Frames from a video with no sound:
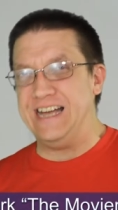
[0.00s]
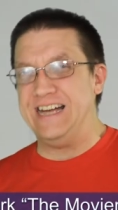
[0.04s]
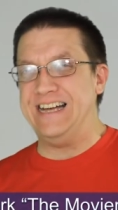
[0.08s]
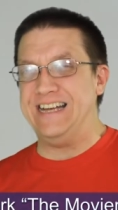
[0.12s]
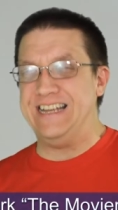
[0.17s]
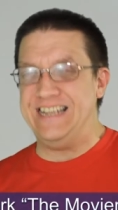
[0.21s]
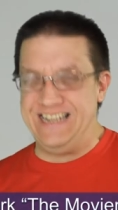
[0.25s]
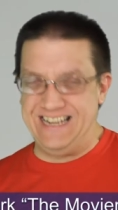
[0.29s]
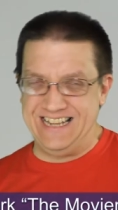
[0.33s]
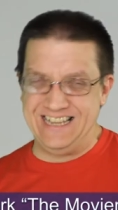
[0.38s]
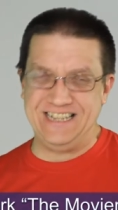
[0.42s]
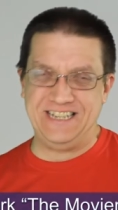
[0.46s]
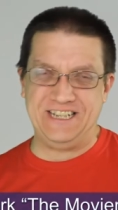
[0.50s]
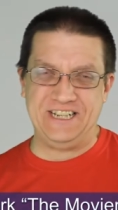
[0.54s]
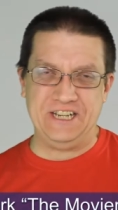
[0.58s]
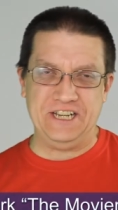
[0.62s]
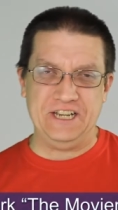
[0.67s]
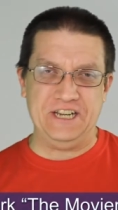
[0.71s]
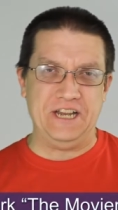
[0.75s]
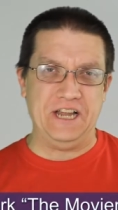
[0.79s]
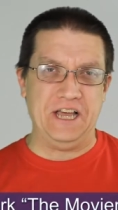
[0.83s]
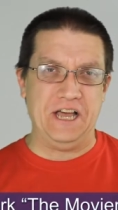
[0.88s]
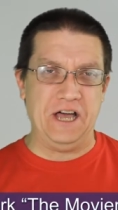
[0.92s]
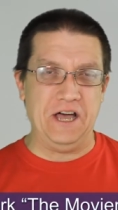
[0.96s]

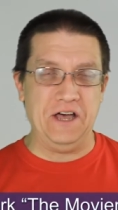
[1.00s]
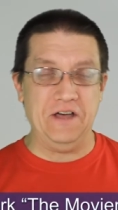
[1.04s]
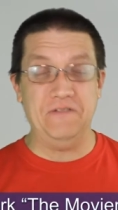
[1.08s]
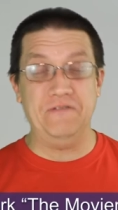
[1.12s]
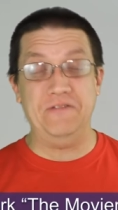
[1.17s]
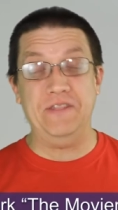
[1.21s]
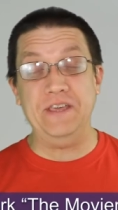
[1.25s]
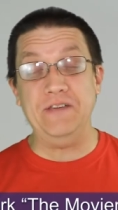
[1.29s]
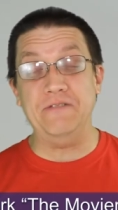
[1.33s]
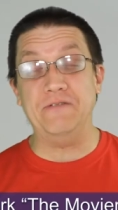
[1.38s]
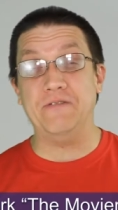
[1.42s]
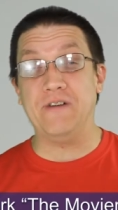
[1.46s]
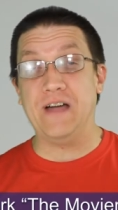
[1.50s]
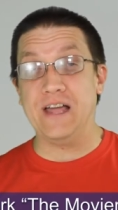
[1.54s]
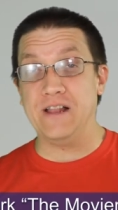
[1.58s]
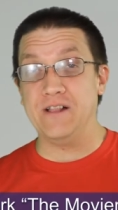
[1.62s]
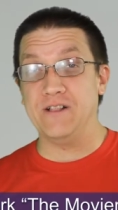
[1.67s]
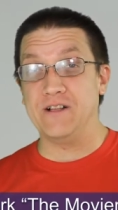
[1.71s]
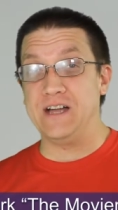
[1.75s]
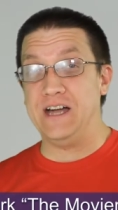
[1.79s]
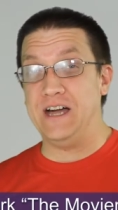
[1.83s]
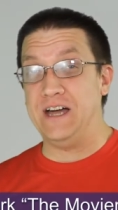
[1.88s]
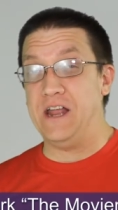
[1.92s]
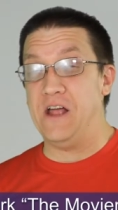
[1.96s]
edition of the Final
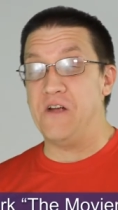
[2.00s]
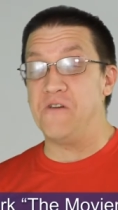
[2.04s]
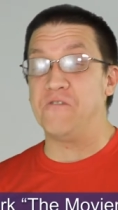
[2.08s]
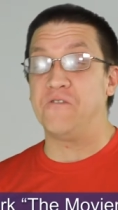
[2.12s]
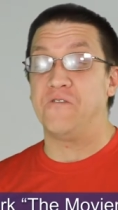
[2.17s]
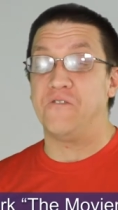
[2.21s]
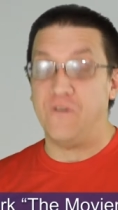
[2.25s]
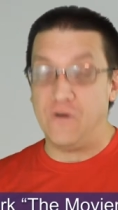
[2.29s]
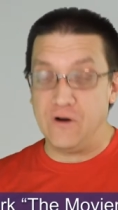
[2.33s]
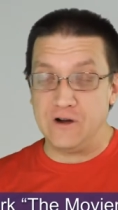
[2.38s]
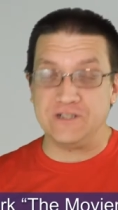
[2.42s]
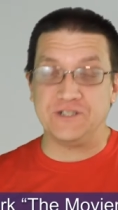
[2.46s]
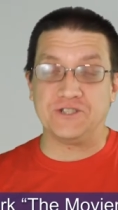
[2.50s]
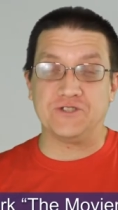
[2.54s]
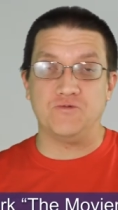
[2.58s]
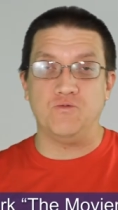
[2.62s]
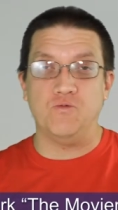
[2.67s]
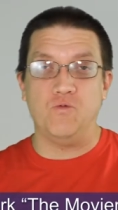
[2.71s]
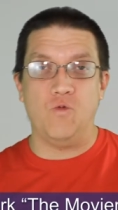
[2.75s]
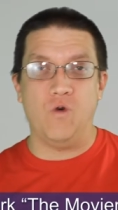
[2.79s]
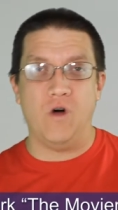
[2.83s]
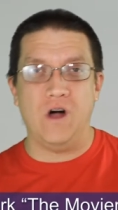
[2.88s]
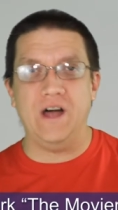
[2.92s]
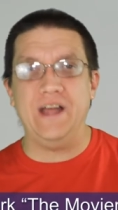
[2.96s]
Cut, our first
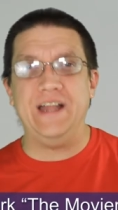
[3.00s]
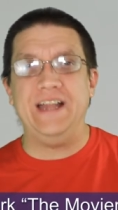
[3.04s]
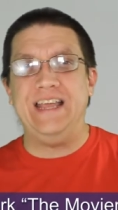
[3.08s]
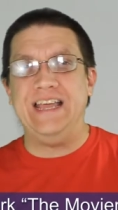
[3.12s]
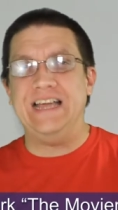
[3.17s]
one.